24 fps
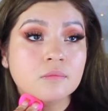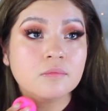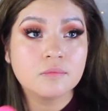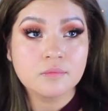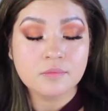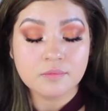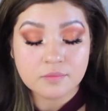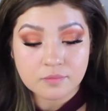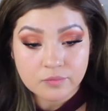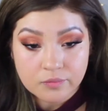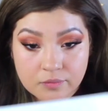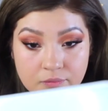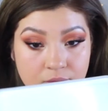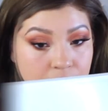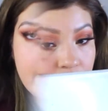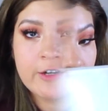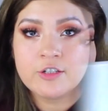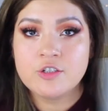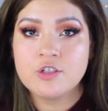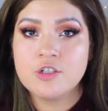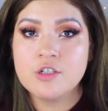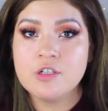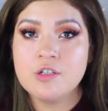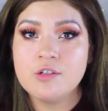I
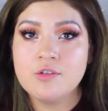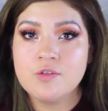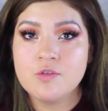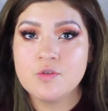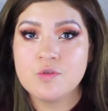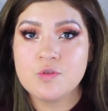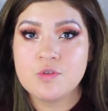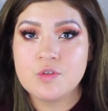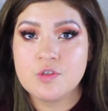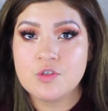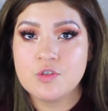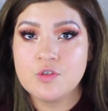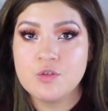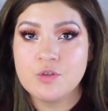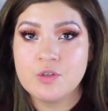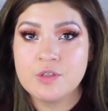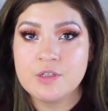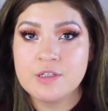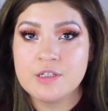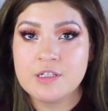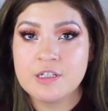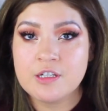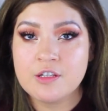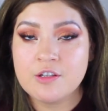actually use 2
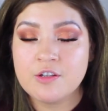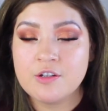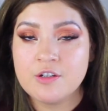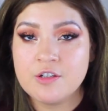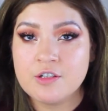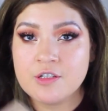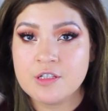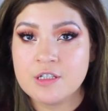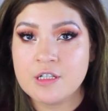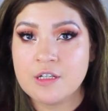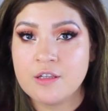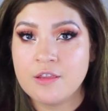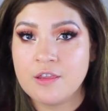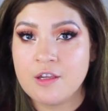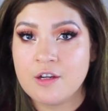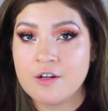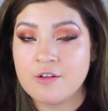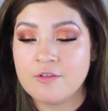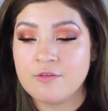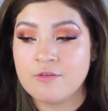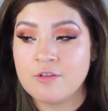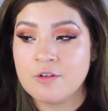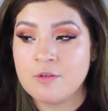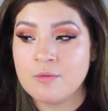concealers, and
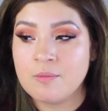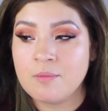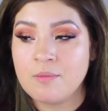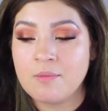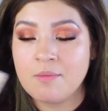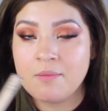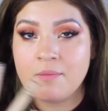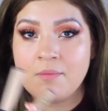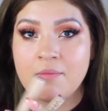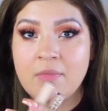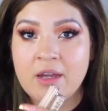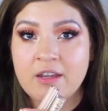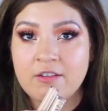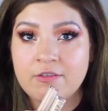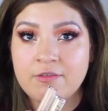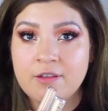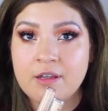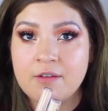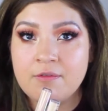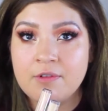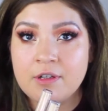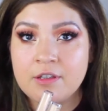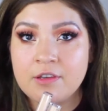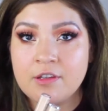they're from my
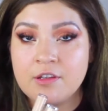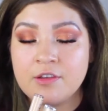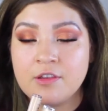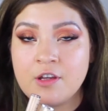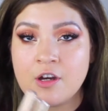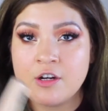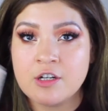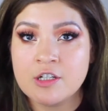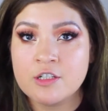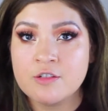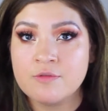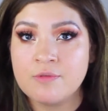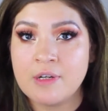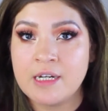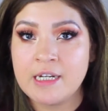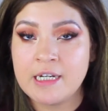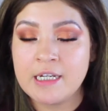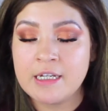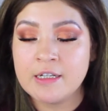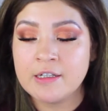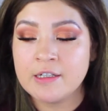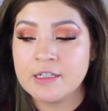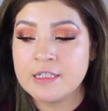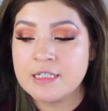favorite, the NARS
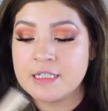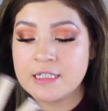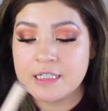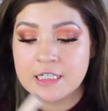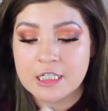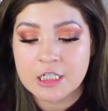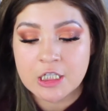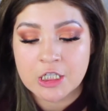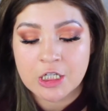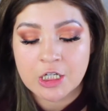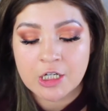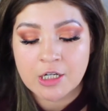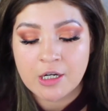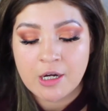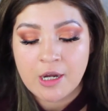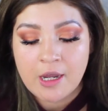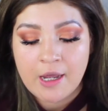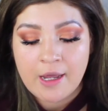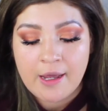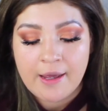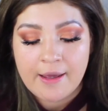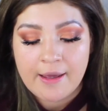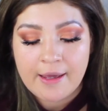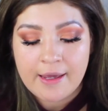Radiant Concealer.
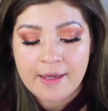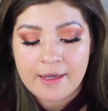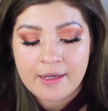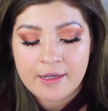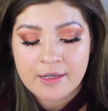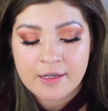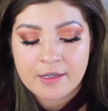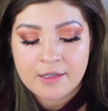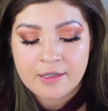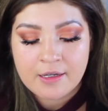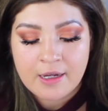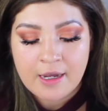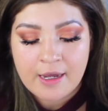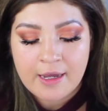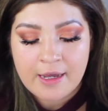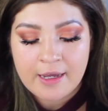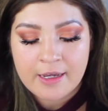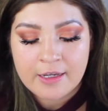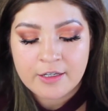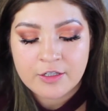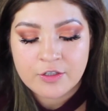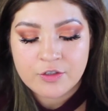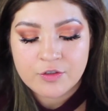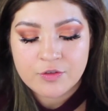And
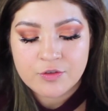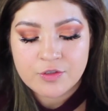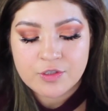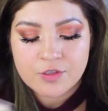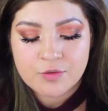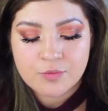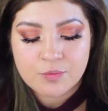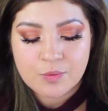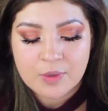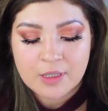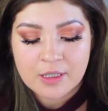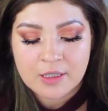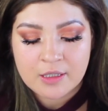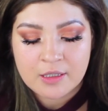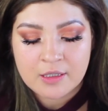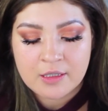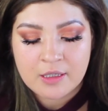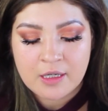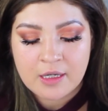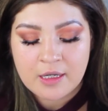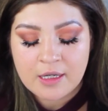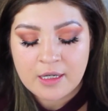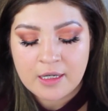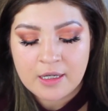I use one
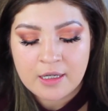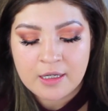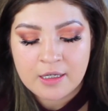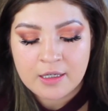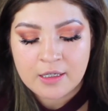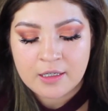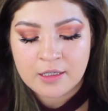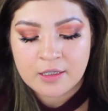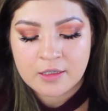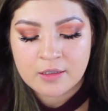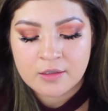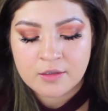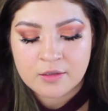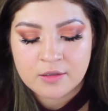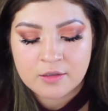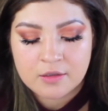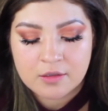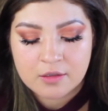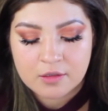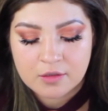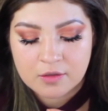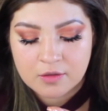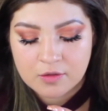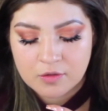in,
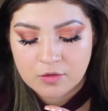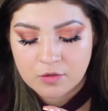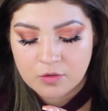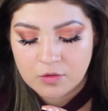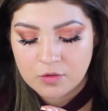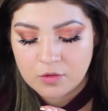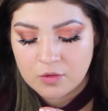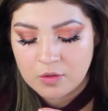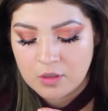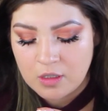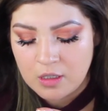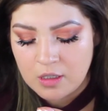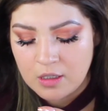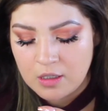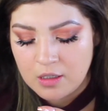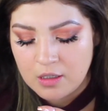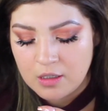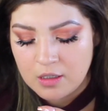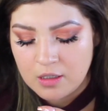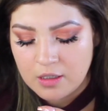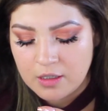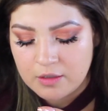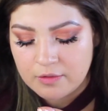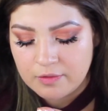
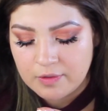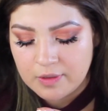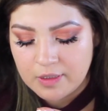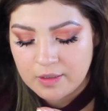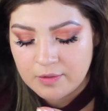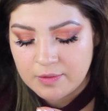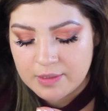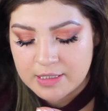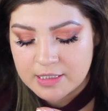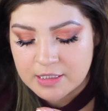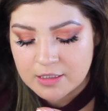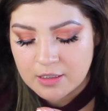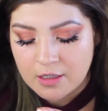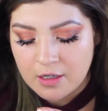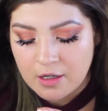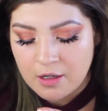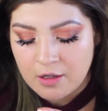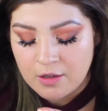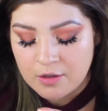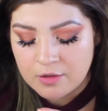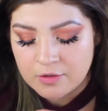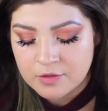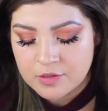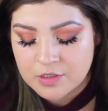I forget what it's
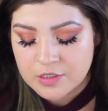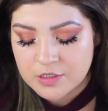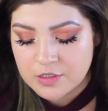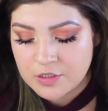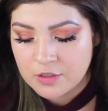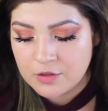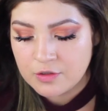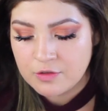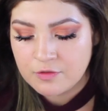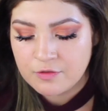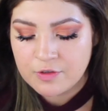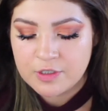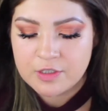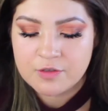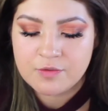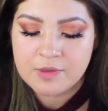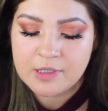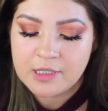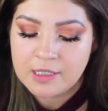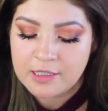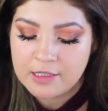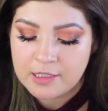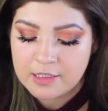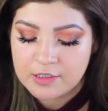called. So the first
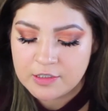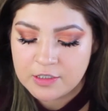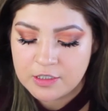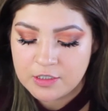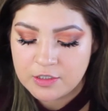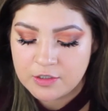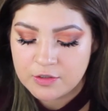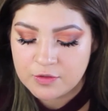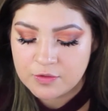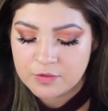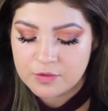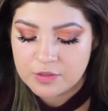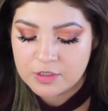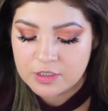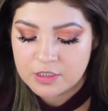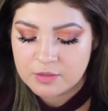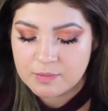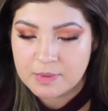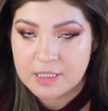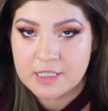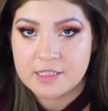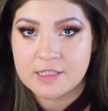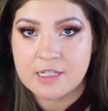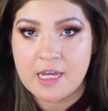one I like to use just
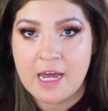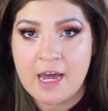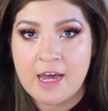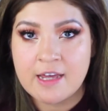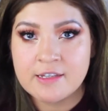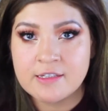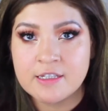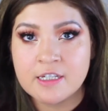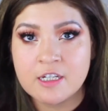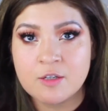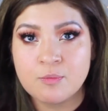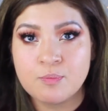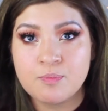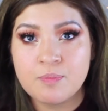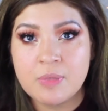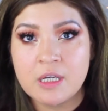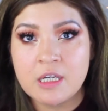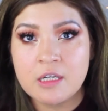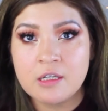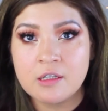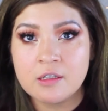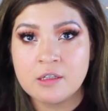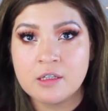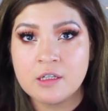because it has like
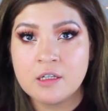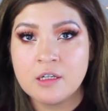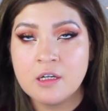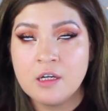pink,